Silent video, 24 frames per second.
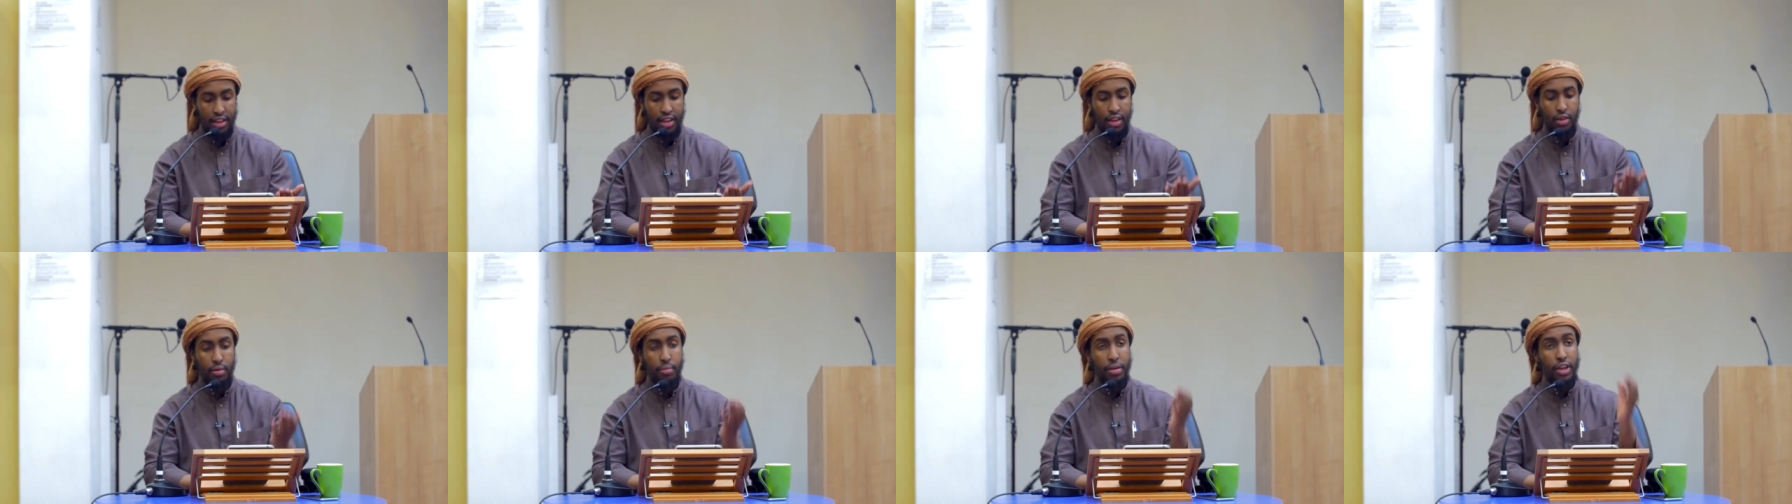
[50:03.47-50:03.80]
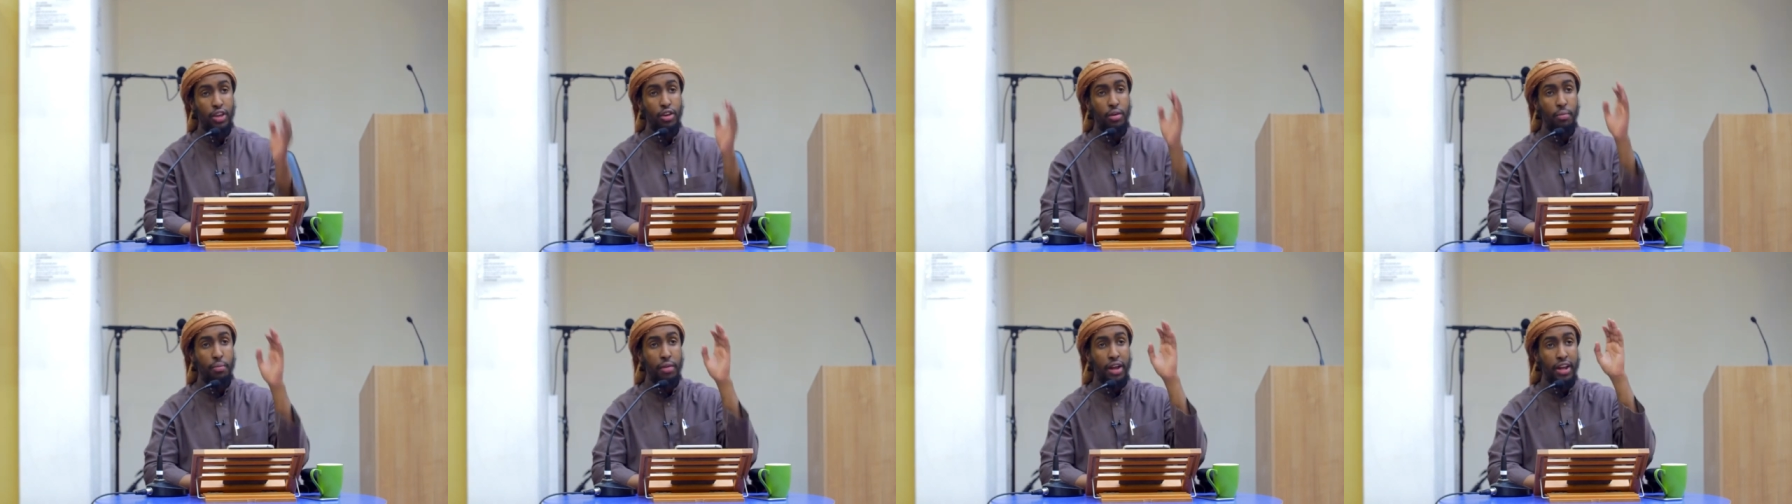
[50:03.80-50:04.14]
He'll
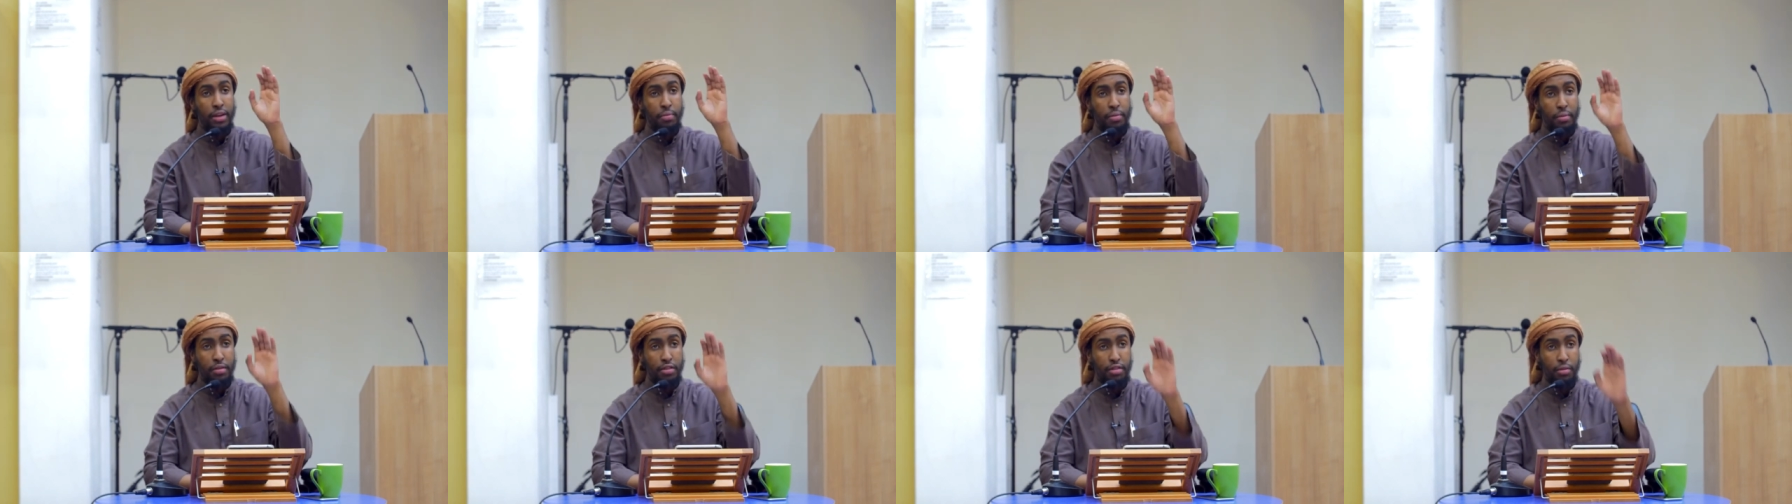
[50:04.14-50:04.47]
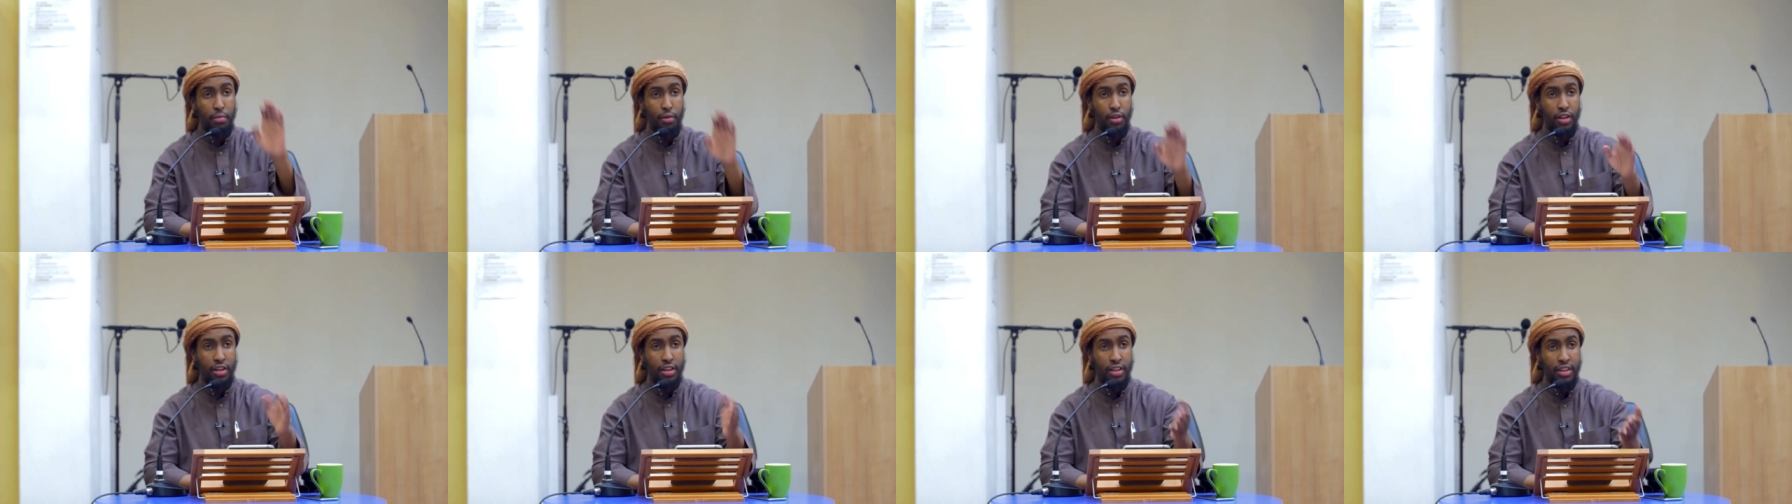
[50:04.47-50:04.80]
make your blood
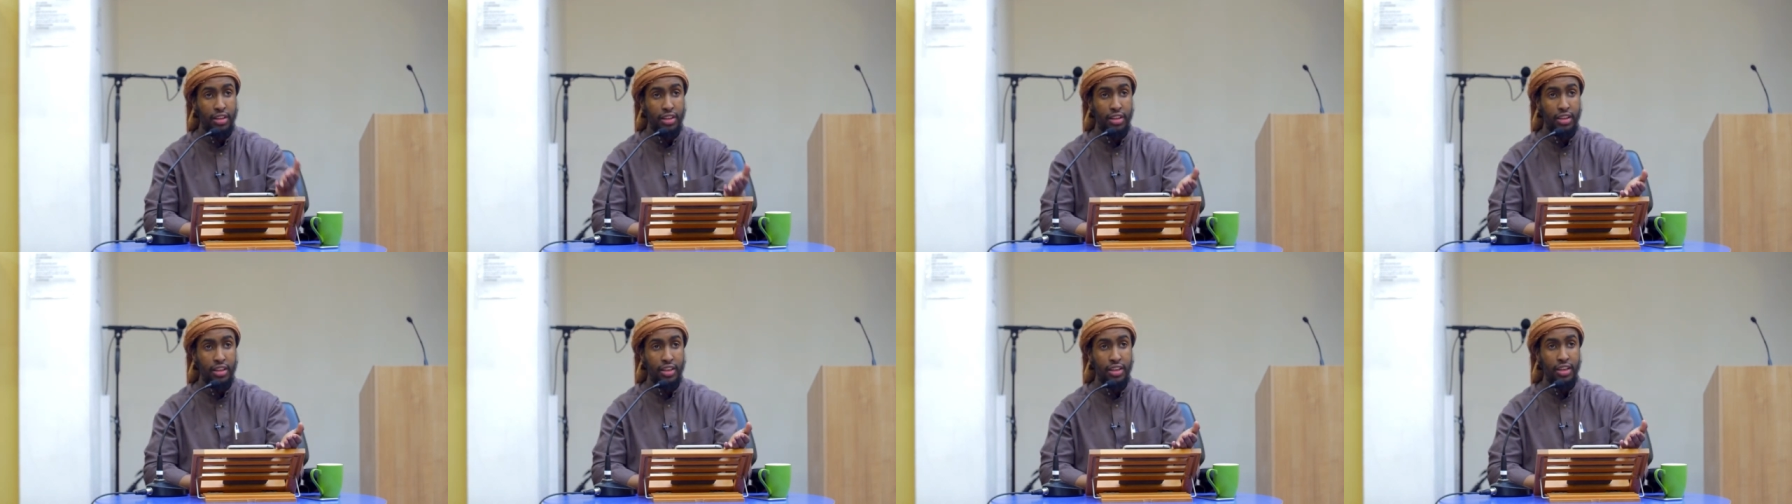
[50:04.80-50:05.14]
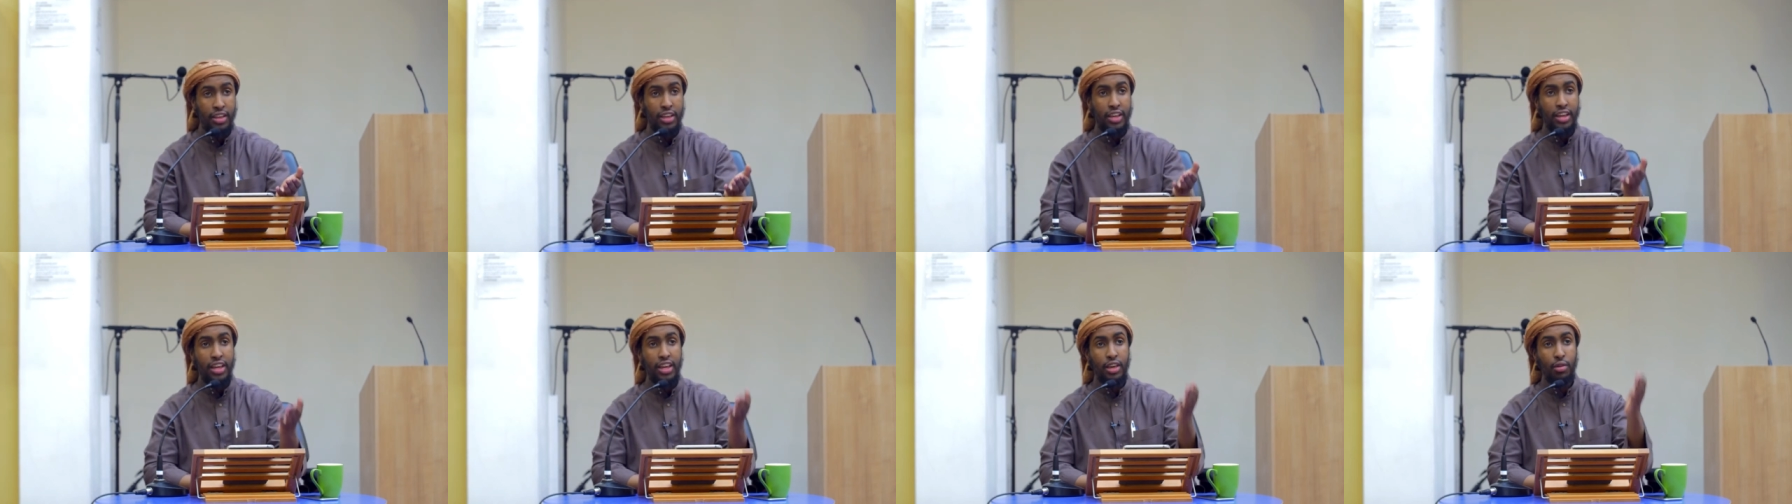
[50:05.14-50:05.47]
permissible.
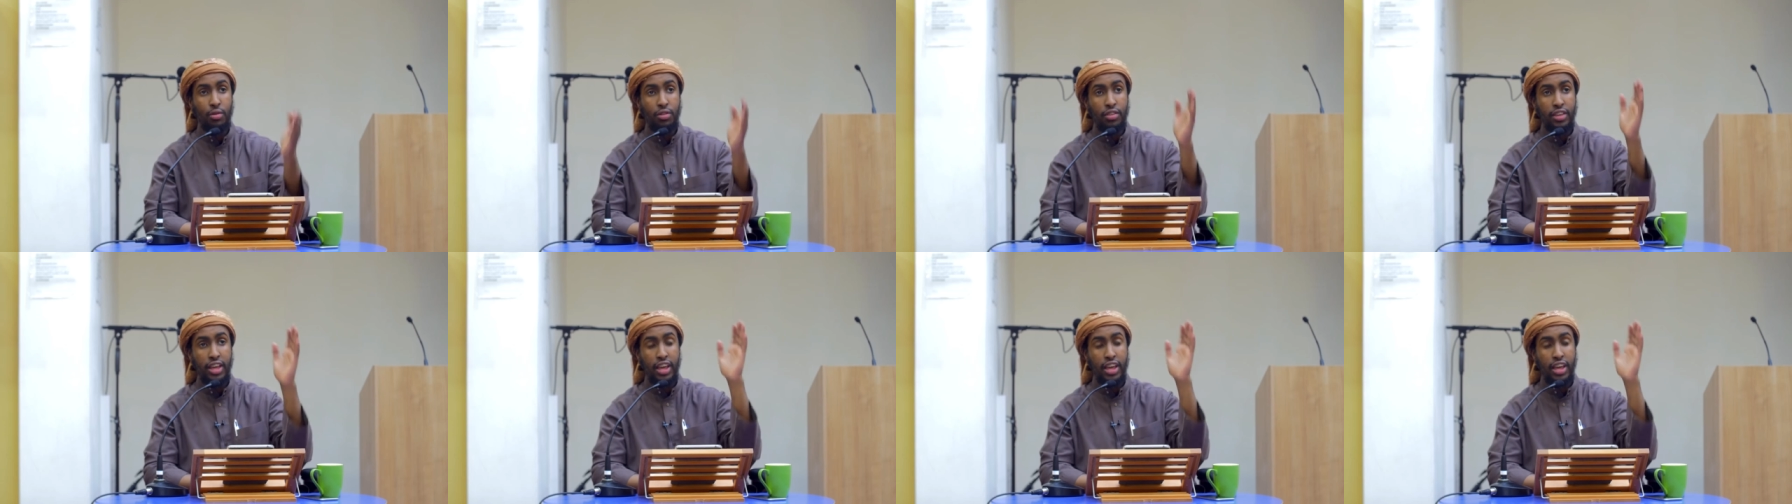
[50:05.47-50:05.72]
He will